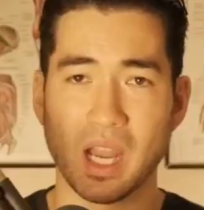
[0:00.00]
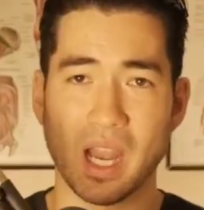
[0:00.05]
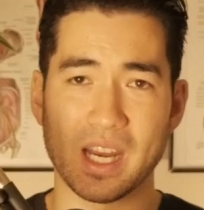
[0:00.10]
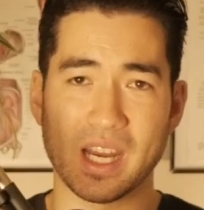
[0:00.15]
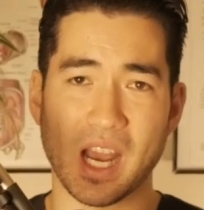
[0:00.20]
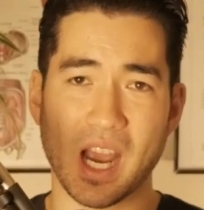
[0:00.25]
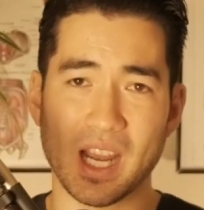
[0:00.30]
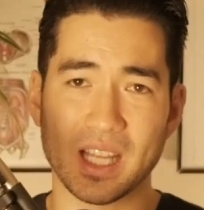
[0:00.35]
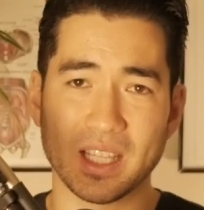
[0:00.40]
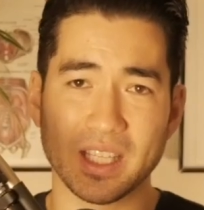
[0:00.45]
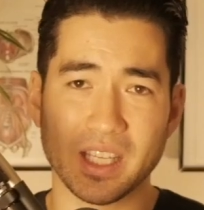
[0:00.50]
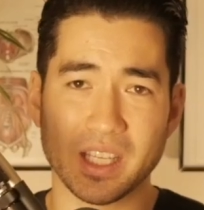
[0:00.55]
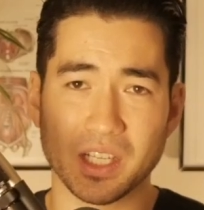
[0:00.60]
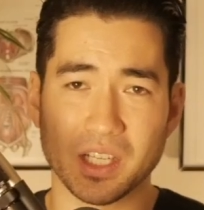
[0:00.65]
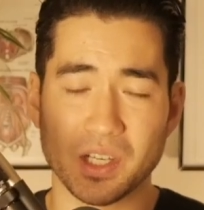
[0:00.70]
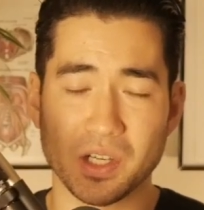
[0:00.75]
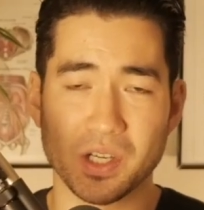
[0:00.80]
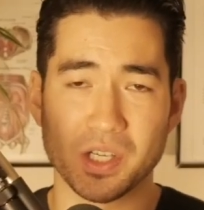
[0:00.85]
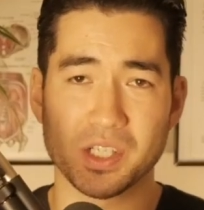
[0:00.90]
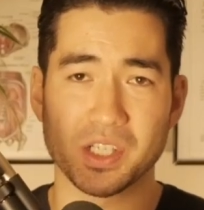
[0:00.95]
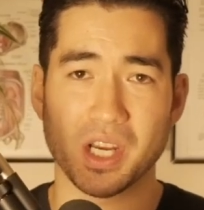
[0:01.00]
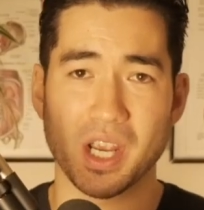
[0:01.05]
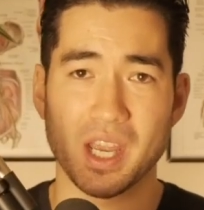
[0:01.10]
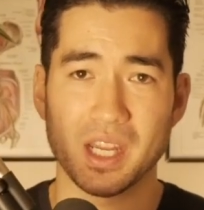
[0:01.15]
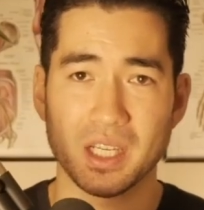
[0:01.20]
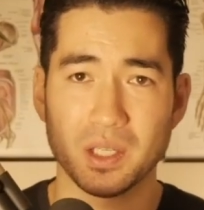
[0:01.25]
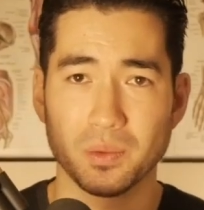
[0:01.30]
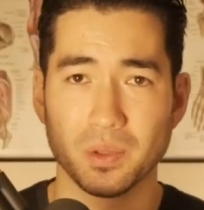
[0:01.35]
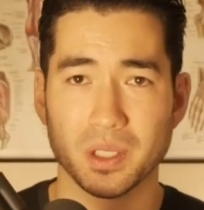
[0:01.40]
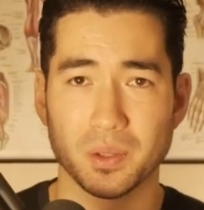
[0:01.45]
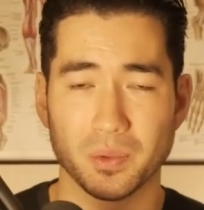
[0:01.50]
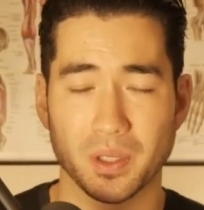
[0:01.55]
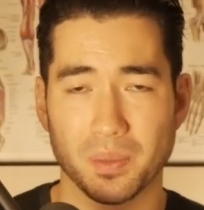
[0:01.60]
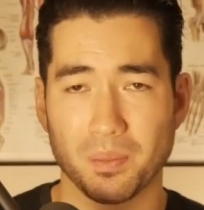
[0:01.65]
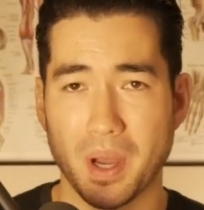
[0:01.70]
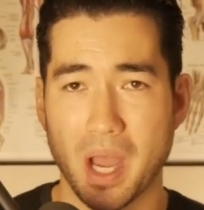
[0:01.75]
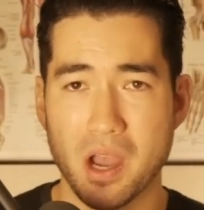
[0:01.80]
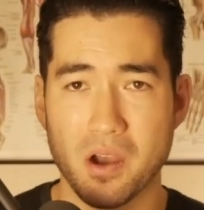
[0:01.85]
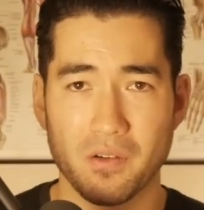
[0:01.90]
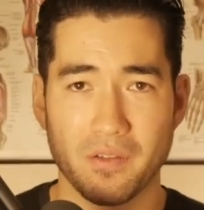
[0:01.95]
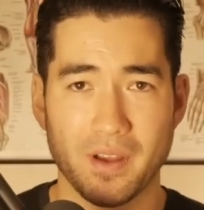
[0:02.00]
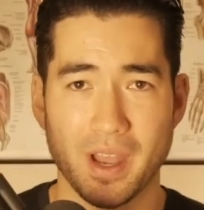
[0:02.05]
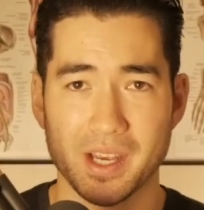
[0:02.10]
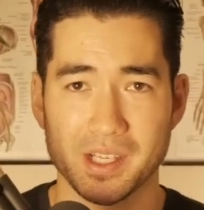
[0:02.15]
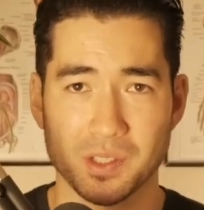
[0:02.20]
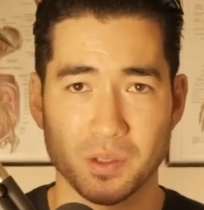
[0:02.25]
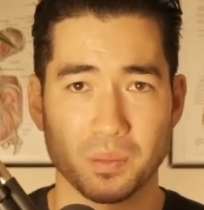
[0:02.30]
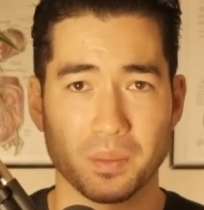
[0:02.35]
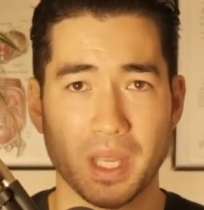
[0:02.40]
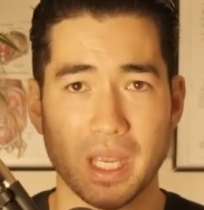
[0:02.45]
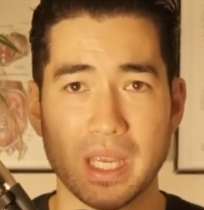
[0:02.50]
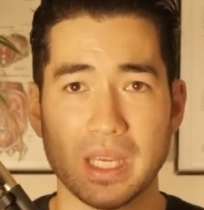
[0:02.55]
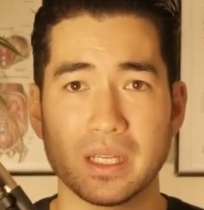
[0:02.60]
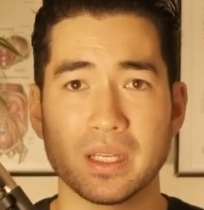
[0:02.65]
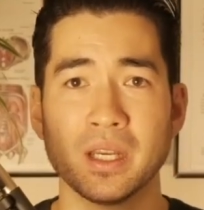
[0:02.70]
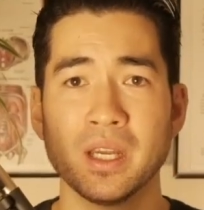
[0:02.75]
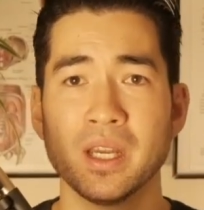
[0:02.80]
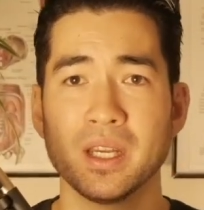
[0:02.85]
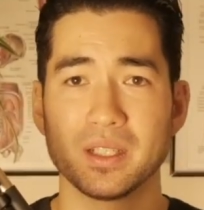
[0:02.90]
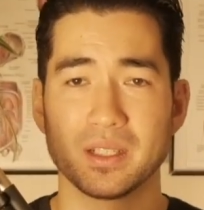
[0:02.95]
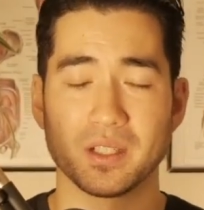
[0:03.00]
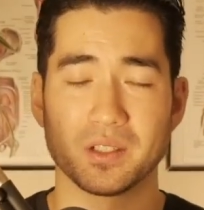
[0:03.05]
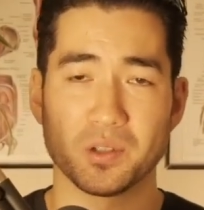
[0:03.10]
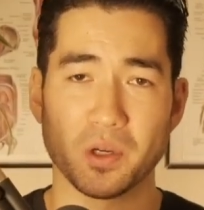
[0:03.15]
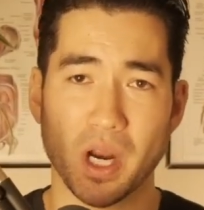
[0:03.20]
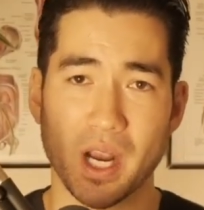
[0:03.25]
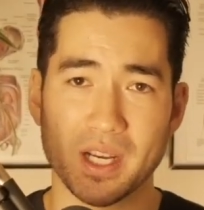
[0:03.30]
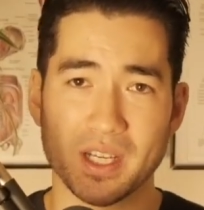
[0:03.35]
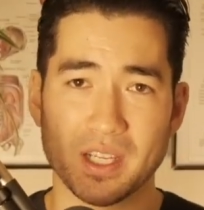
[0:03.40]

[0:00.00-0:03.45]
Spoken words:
I'd highly encourage anyone with myofascial pain to try